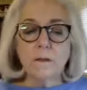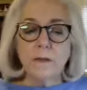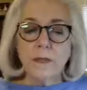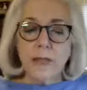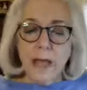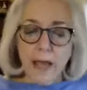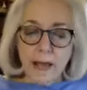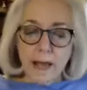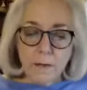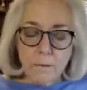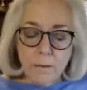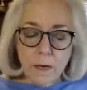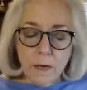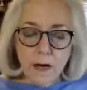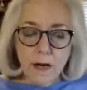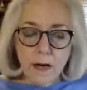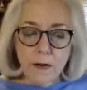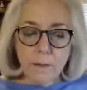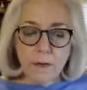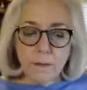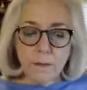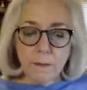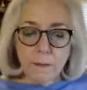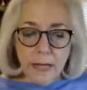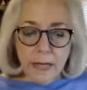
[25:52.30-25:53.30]
Dad and
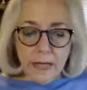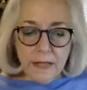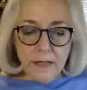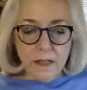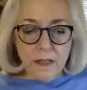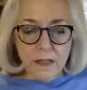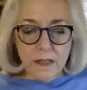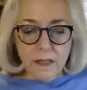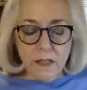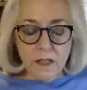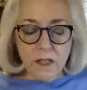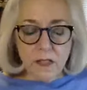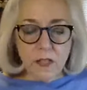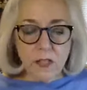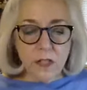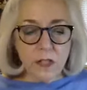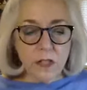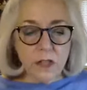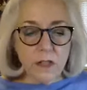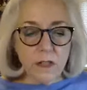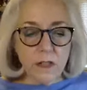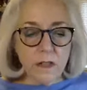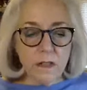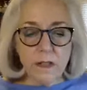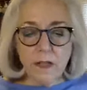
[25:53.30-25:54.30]
mom have made this
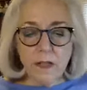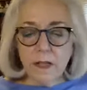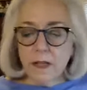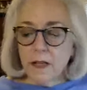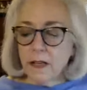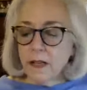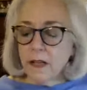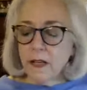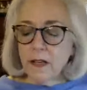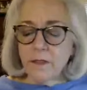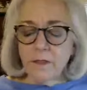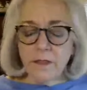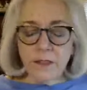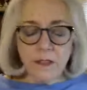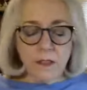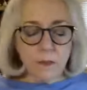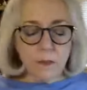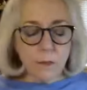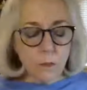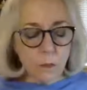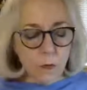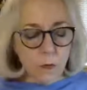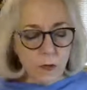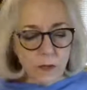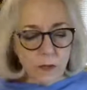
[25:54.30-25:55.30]
decision. If it's
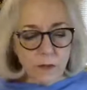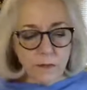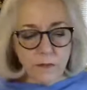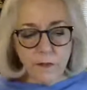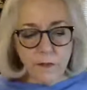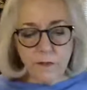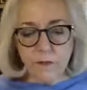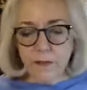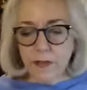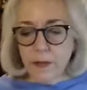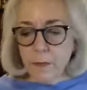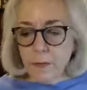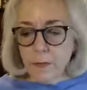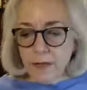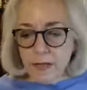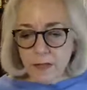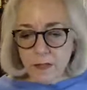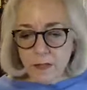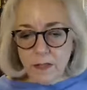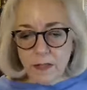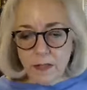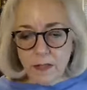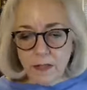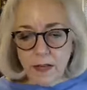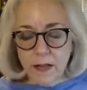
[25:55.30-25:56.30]
a wonderful family
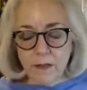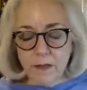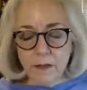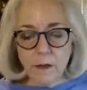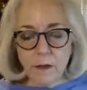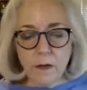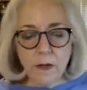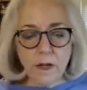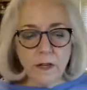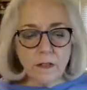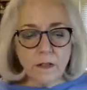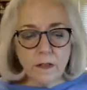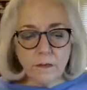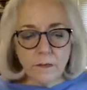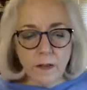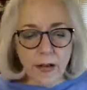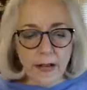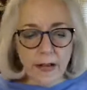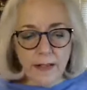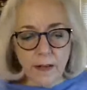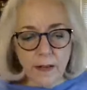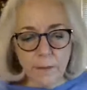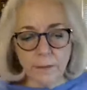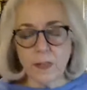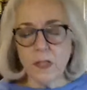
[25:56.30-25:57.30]
that's together,
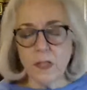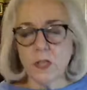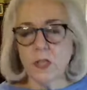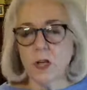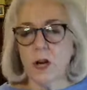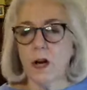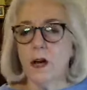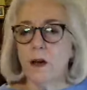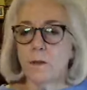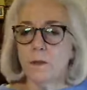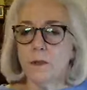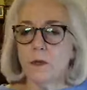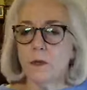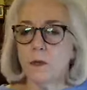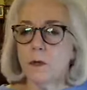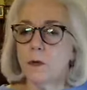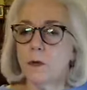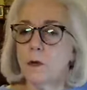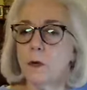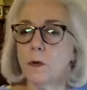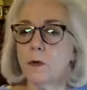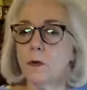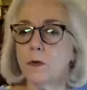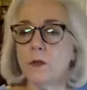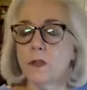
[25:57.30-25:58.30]
divide up the jobs.
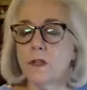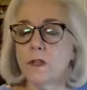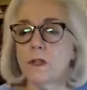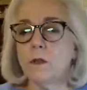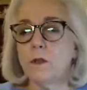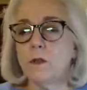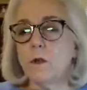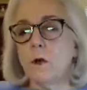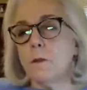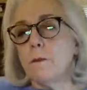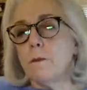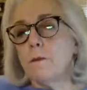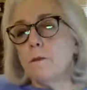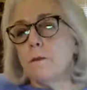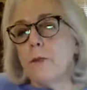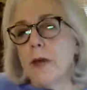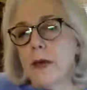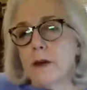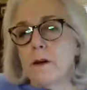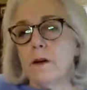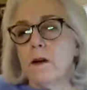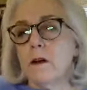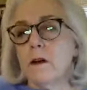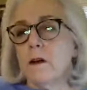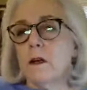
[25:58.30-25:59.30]
Who's going to do a
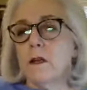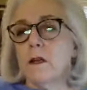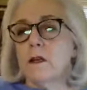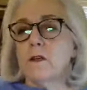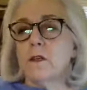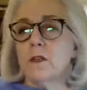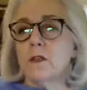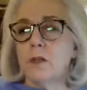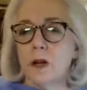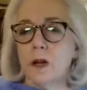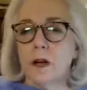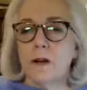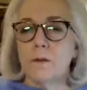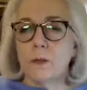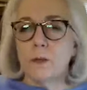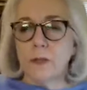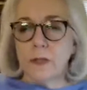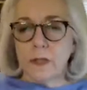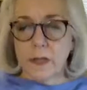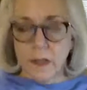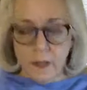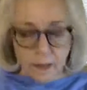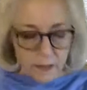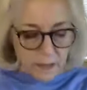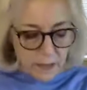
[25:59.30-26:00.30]
better job with
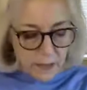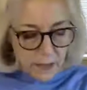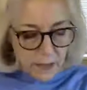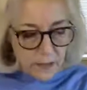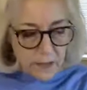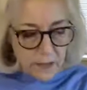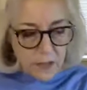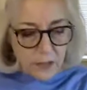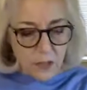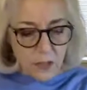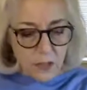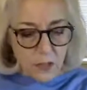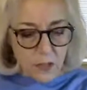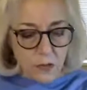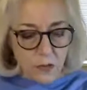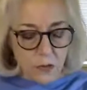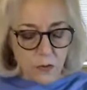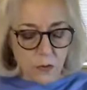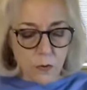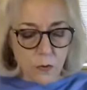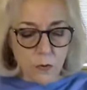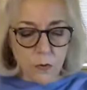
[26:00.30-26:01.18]
the healthcare decisions?